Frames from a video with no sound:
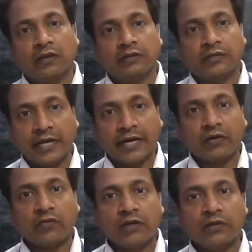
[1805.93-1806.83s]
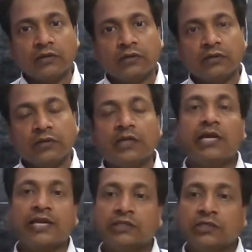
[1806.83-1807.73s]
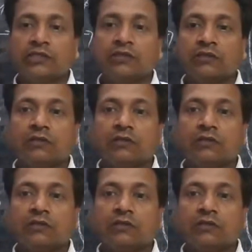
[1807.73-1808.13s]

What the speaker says: Second one, the digestion.